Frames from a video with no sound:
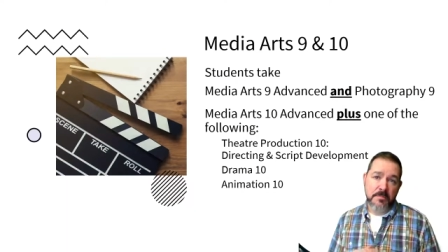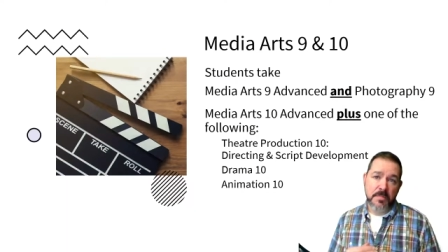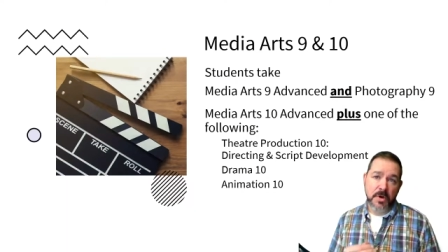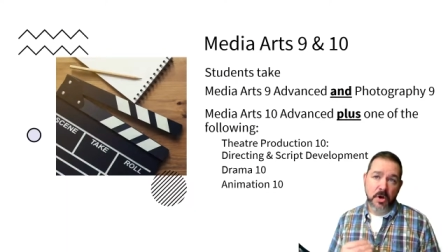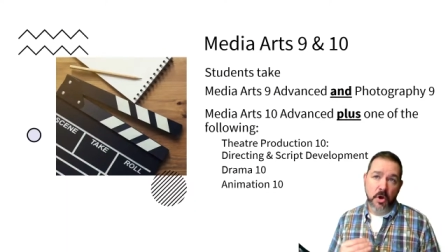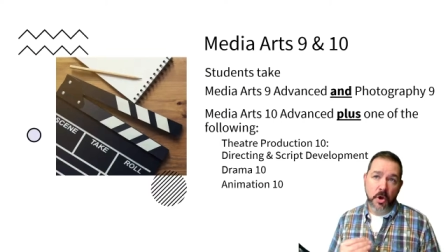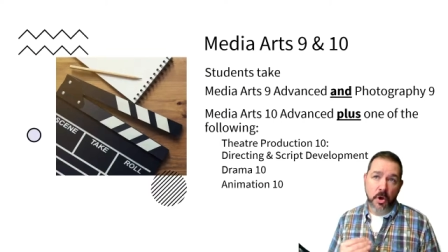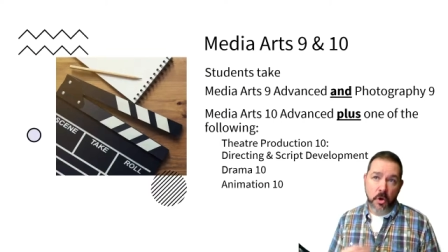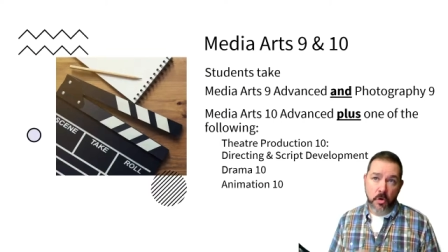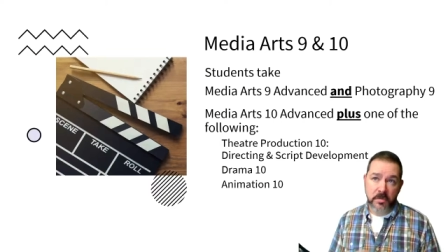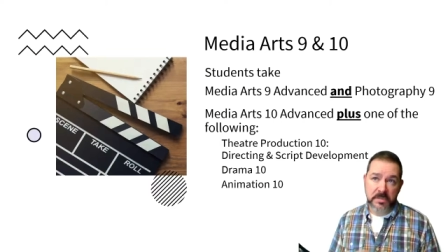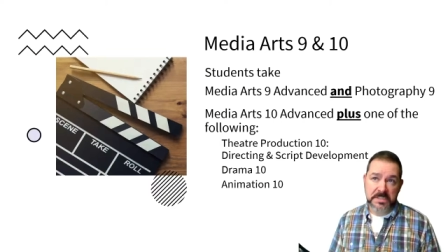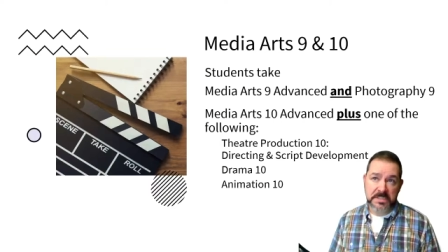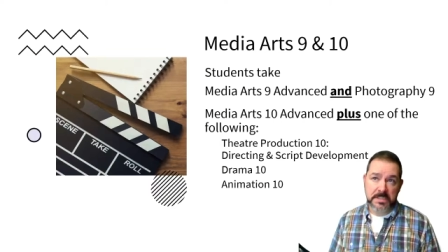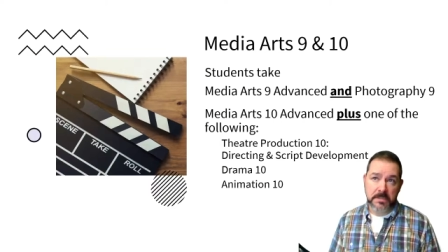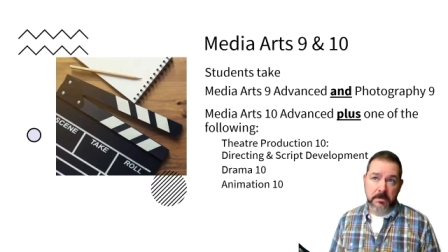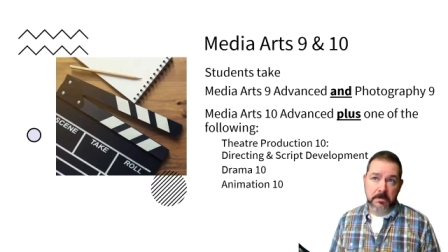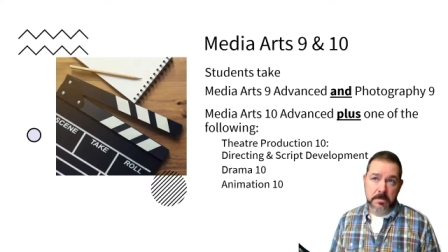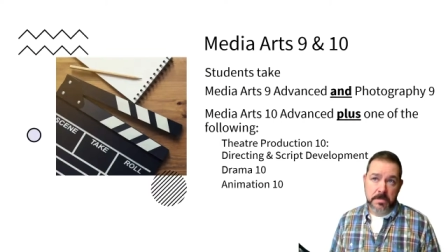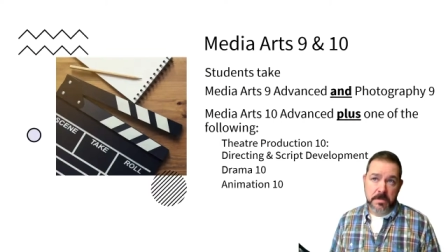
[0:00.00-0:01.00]
but
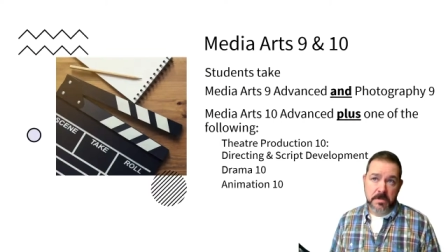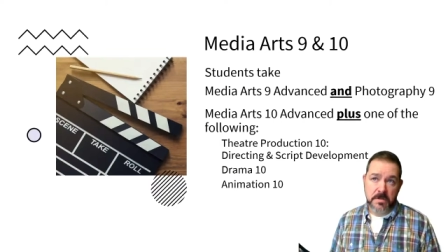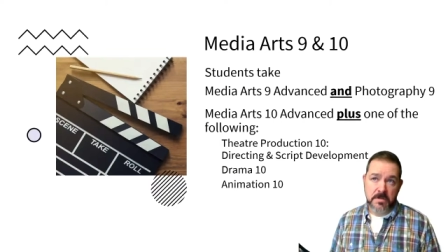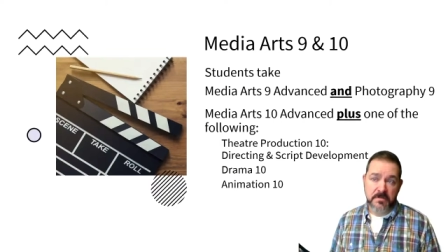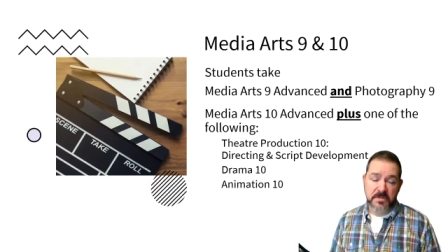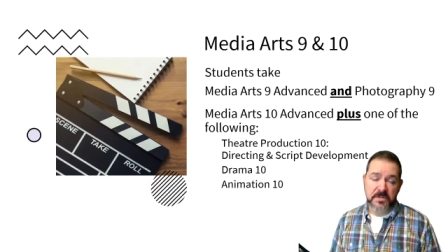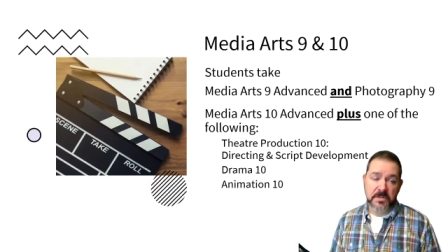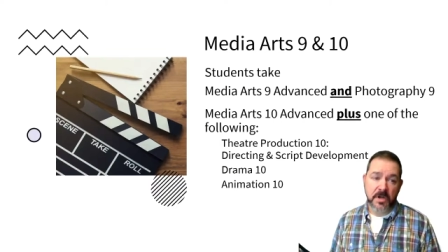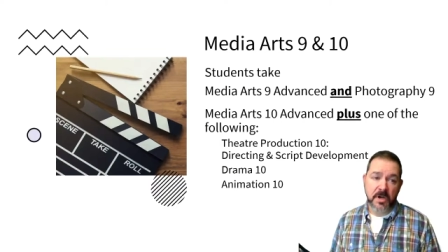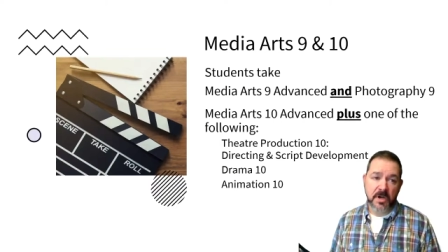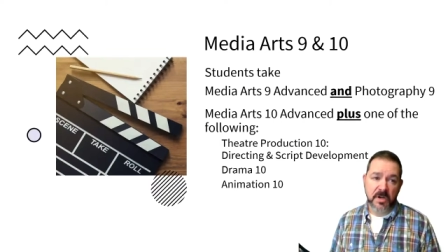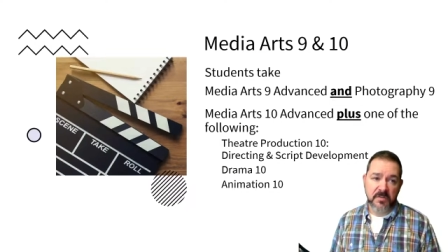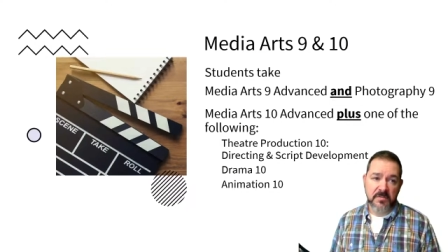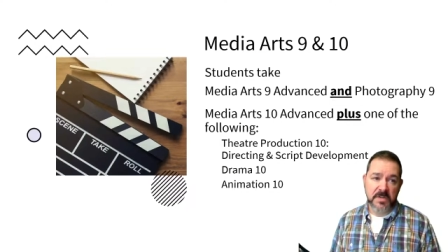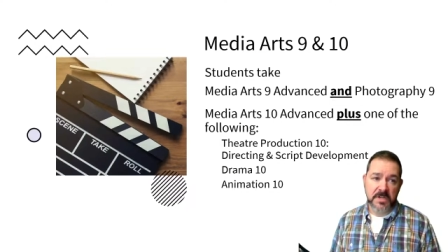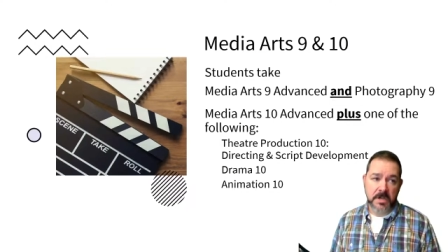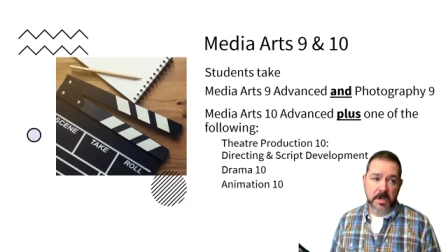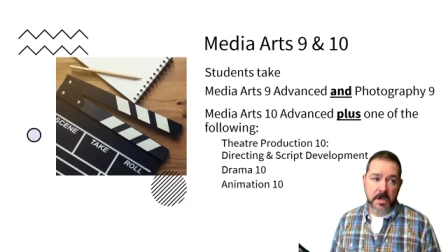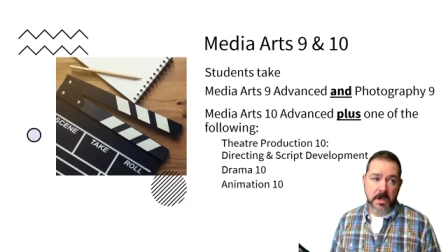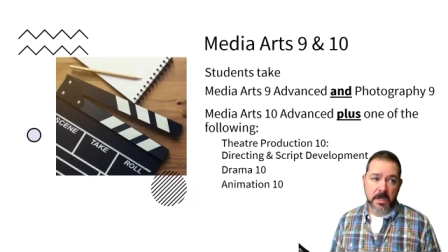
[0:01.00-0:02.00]
also
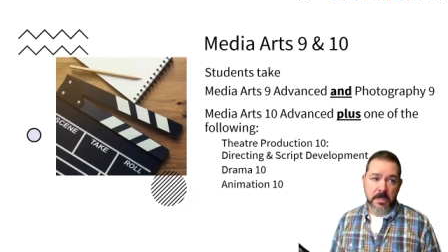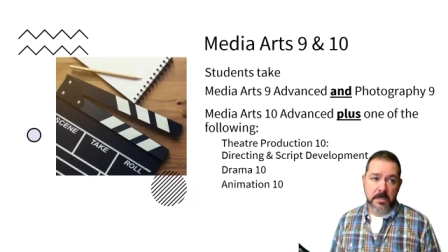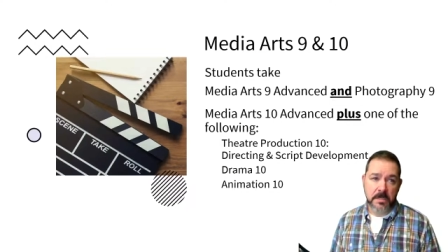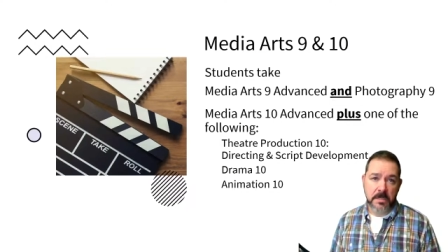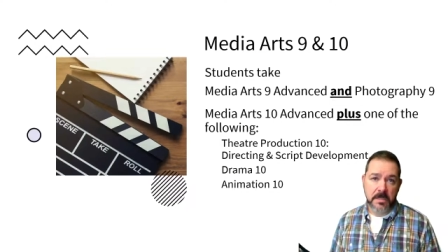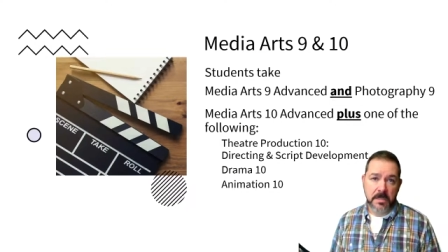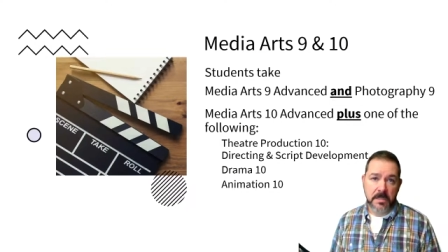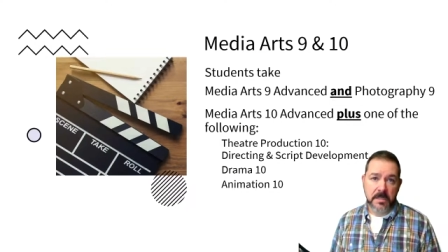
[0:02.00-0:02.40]
photography 9.